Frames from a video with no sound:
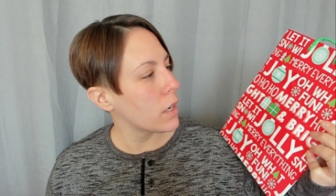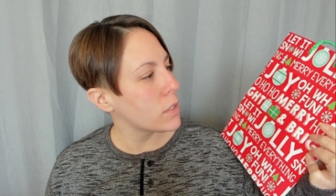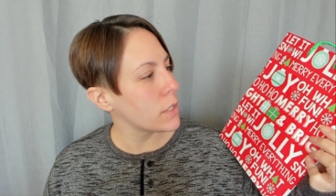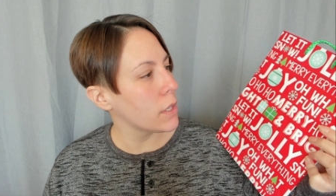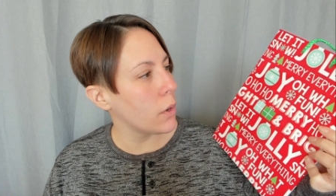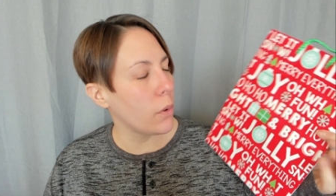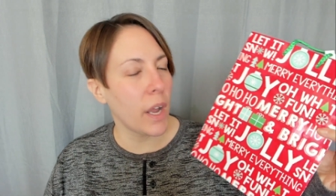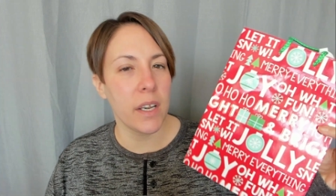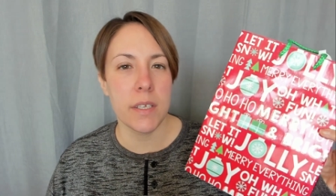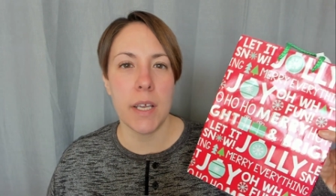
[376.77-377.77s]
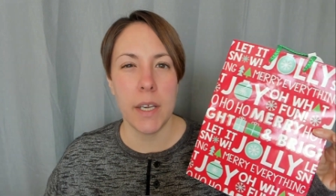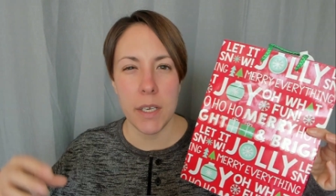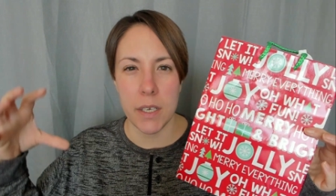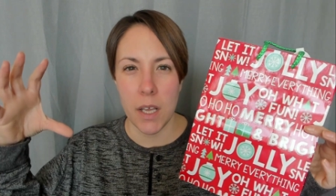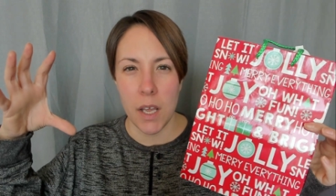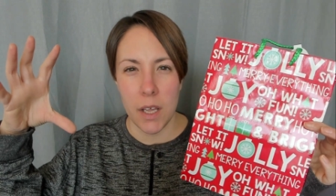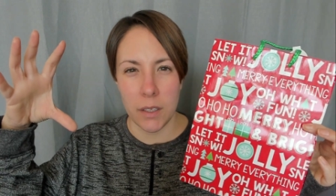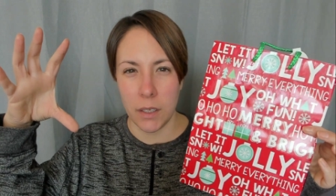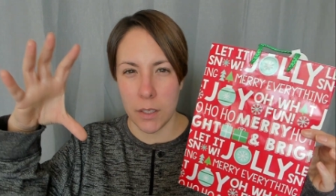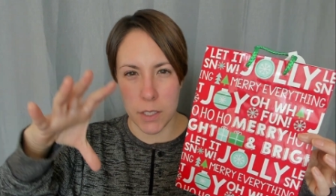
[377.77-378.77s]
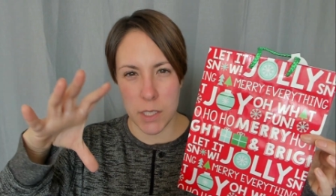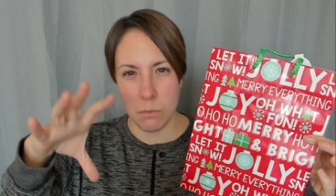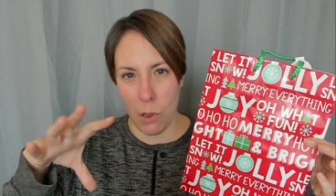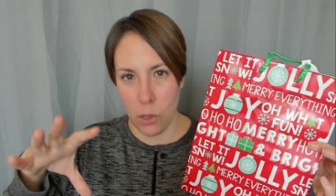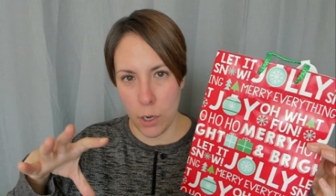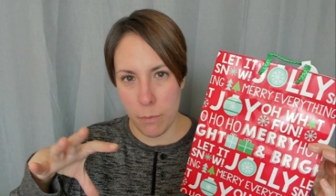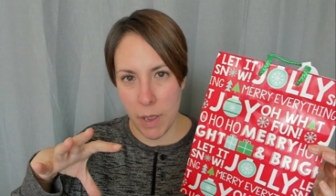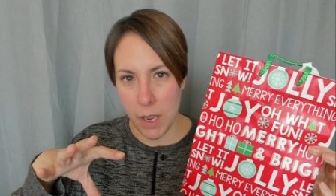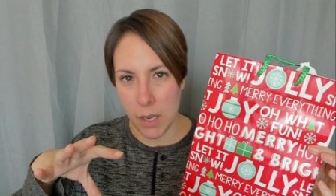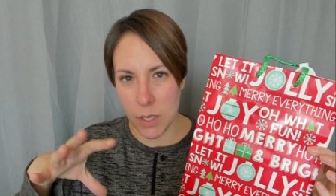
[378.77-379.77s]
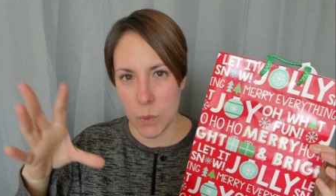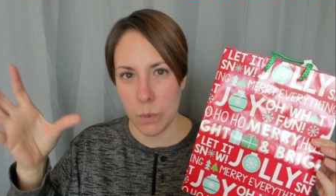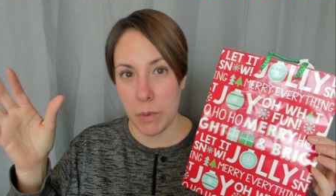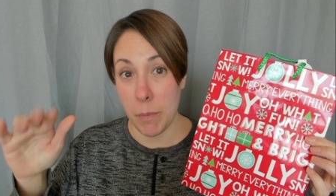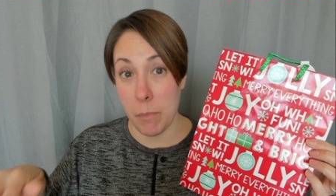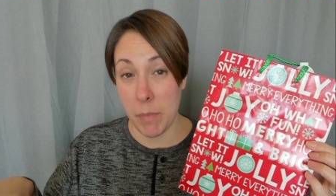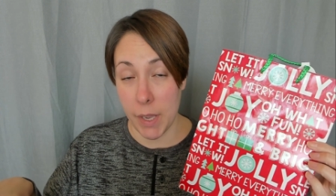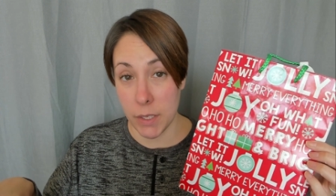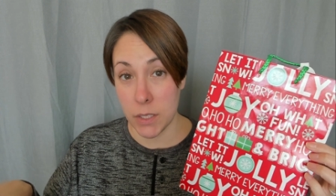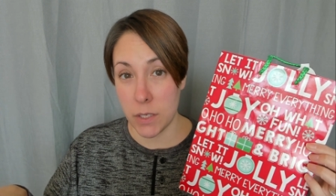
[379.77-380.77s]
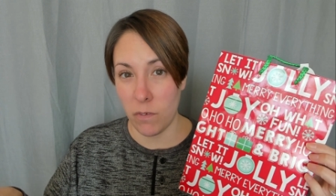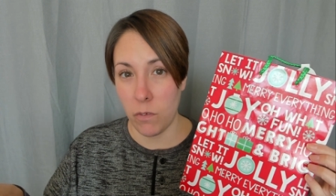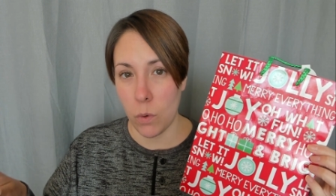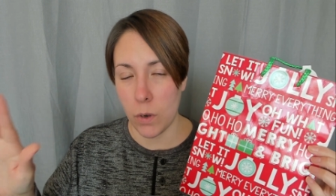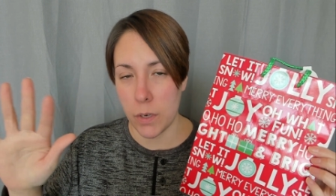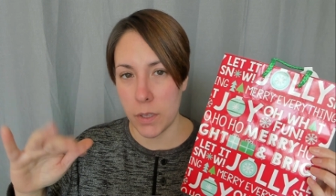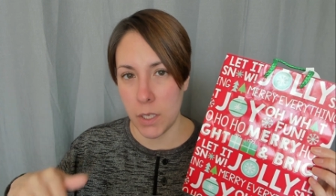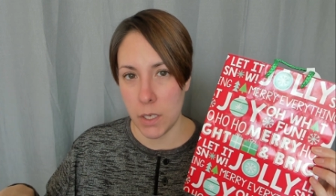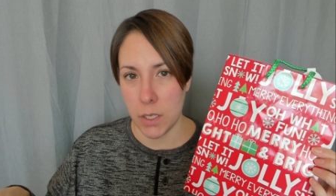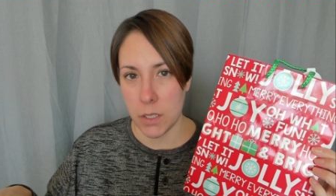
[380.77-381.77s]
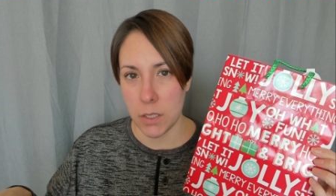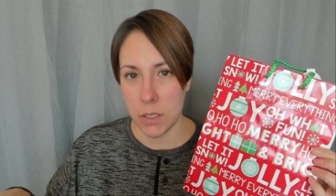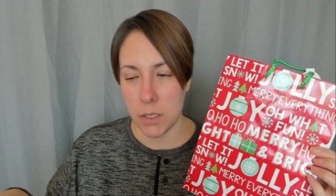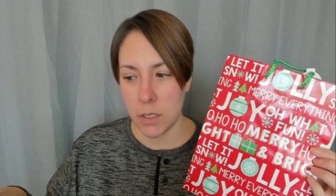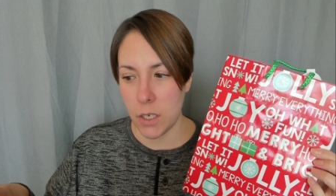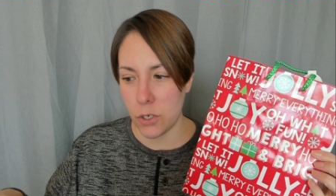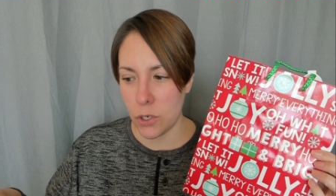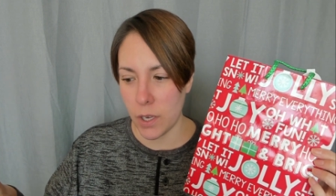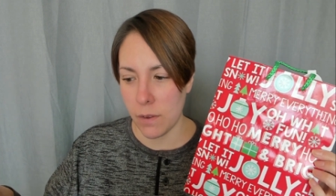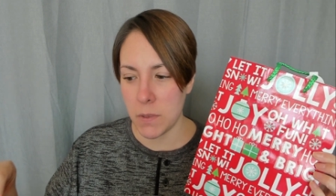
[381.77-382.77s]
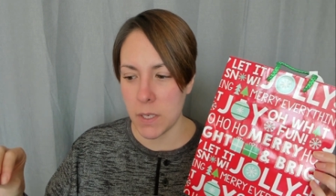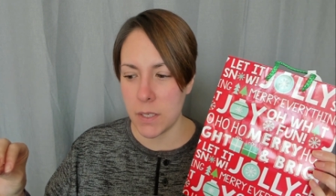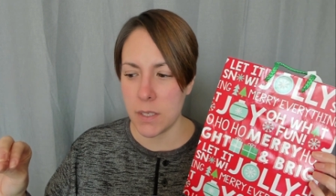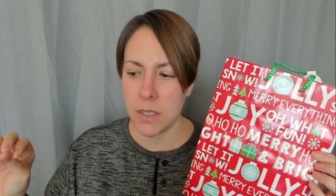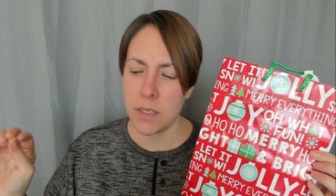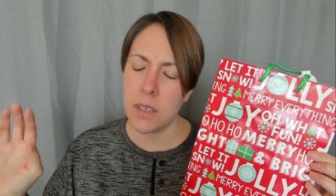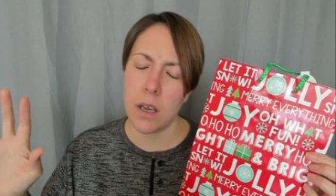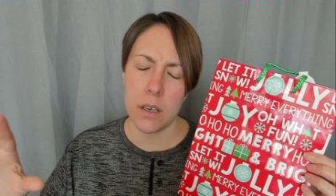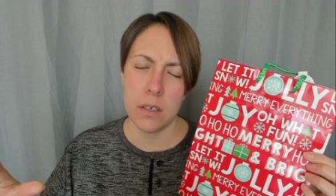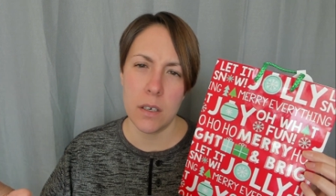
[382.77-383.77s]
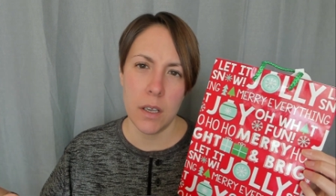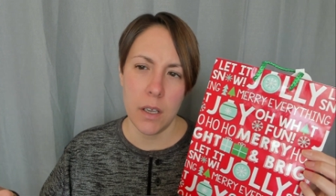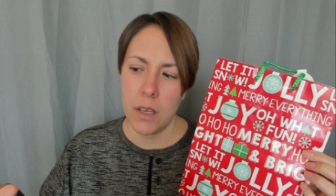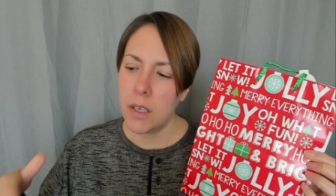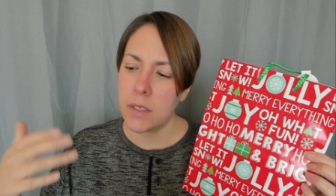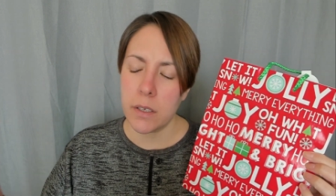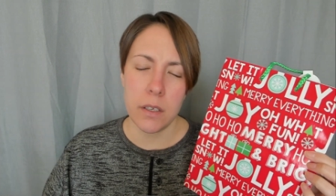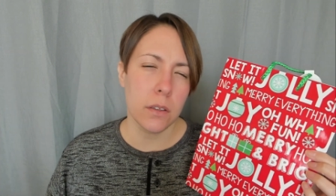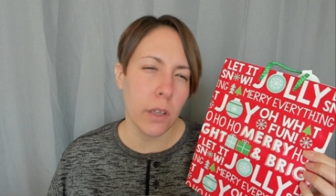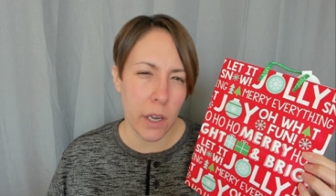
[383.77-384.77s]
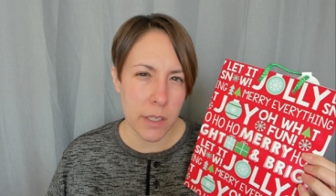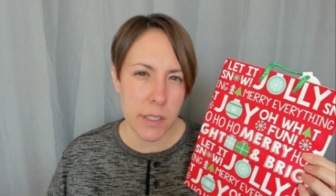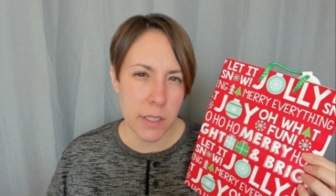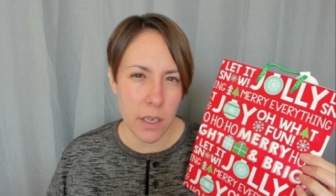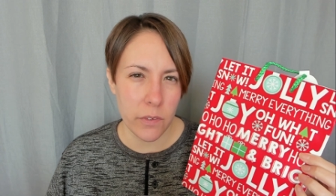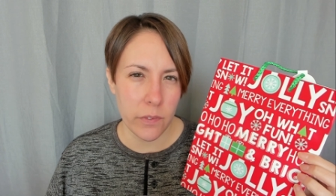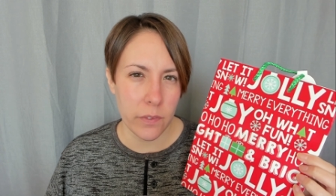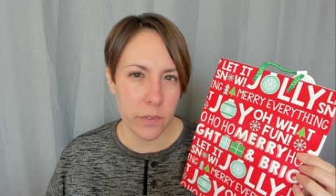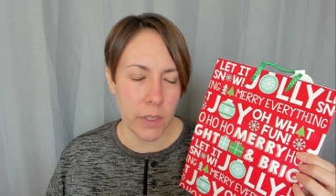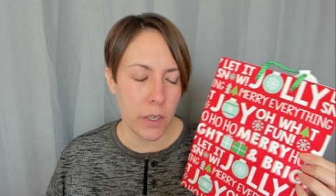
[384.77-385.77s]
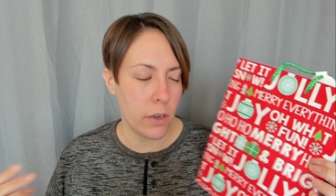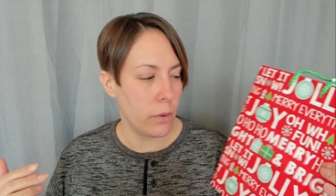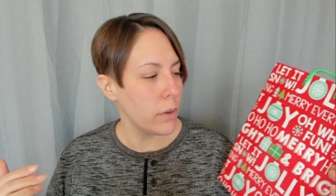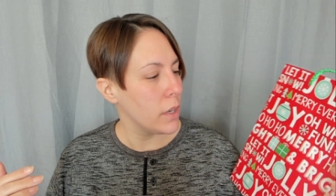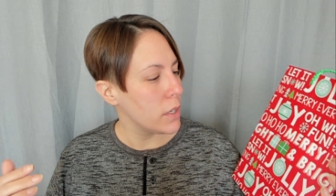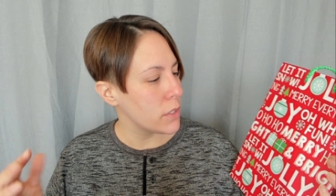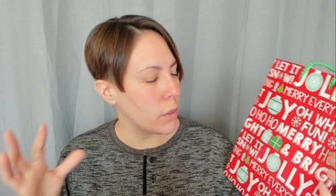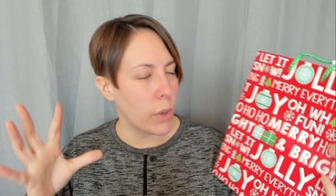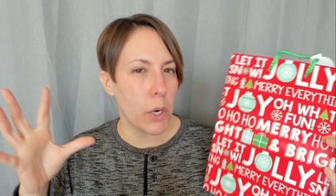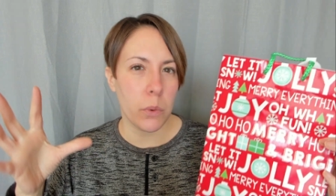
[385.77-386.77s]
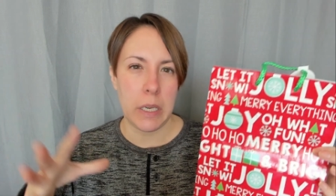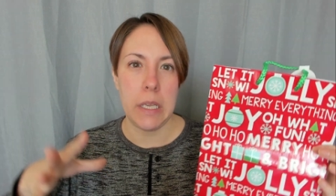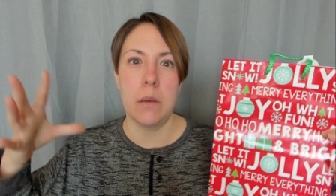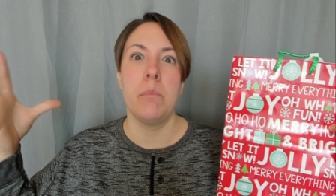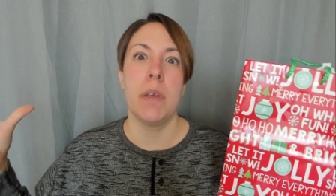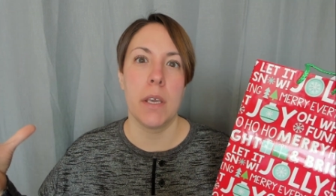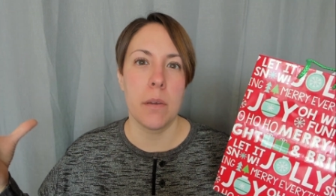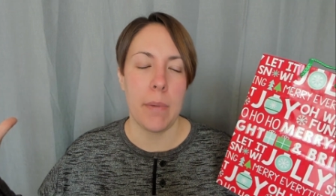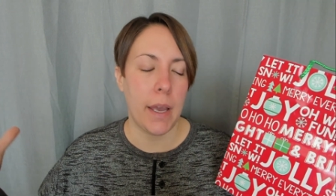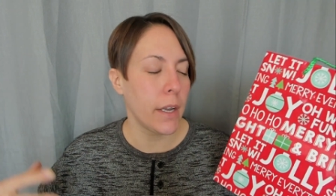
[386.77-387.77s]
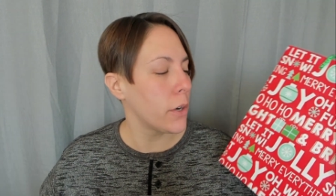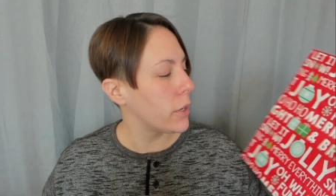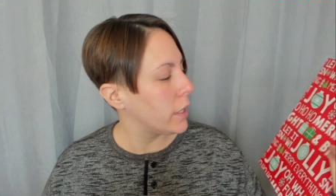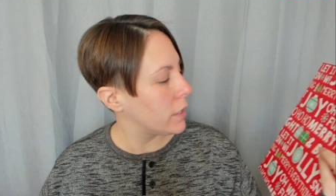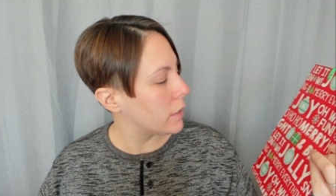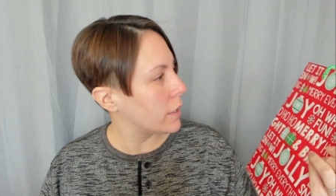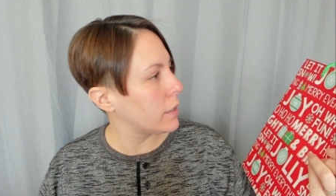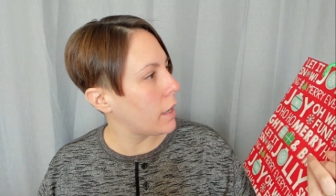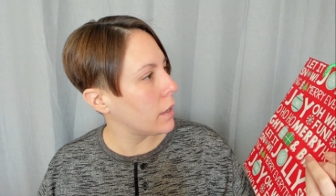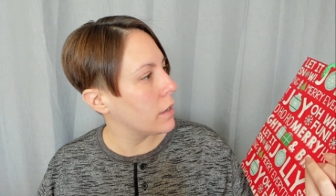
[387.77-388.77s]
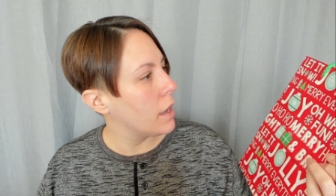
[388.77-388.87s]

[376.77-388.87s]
so I decided that the smaller bags would be best for the teacher gifts, because it's not it's not a lot of stuff, you know, so we don't need a big bag or anything like that.